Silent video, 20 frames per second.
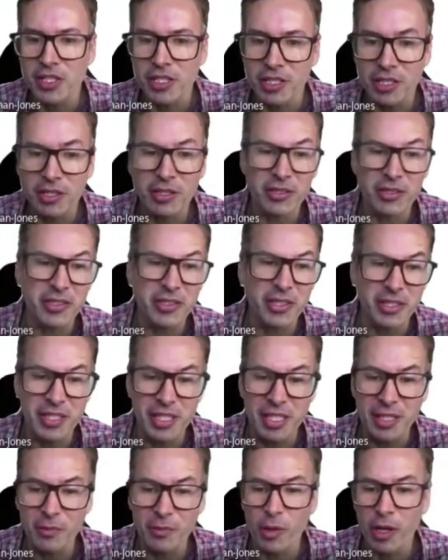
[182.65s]
You can also
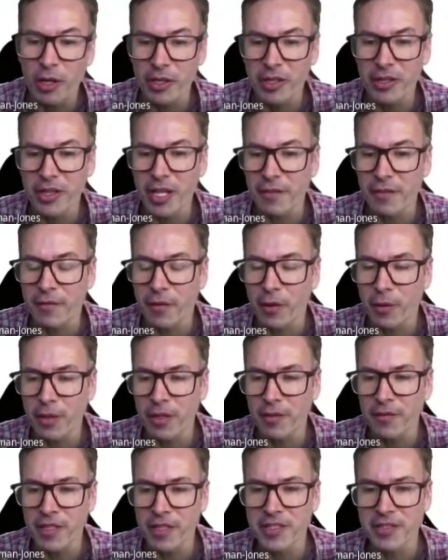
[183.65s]
see while you're in that folder, if
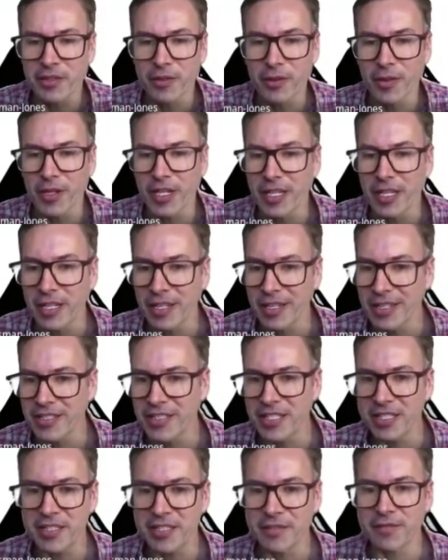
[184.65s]
there's already an
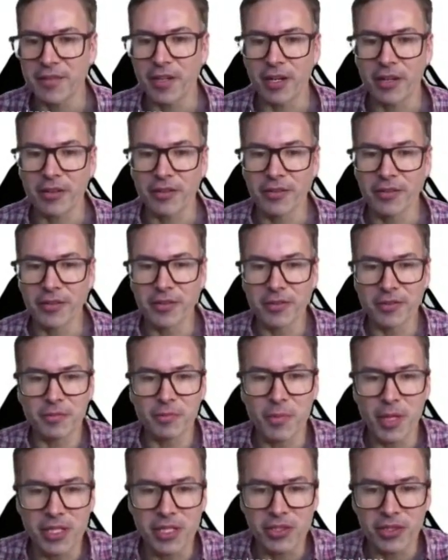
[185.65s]
existing file,
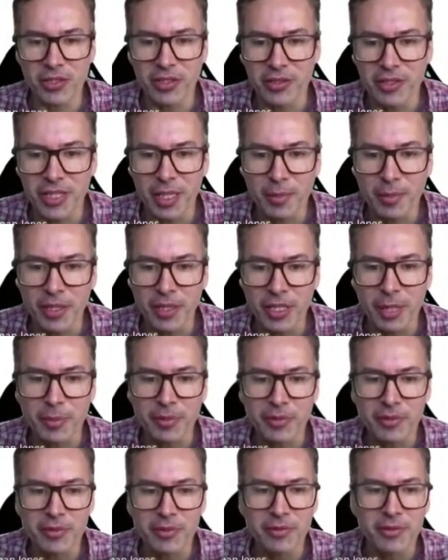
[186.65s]
make sure you're not doubling up on,
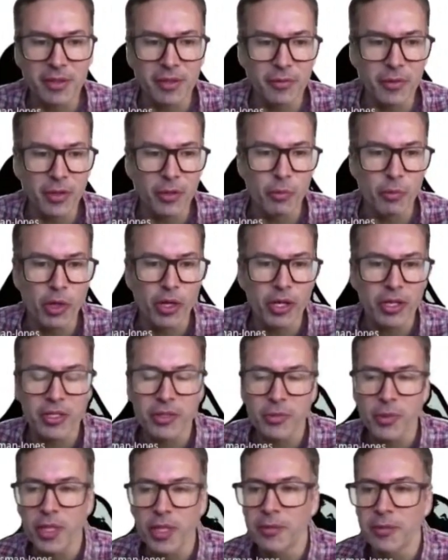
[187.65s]
on the work as
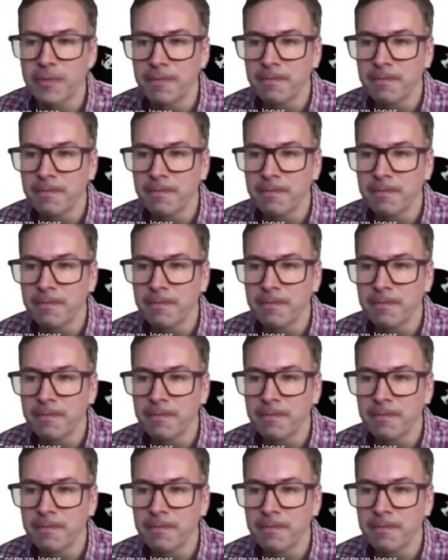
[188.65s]
well.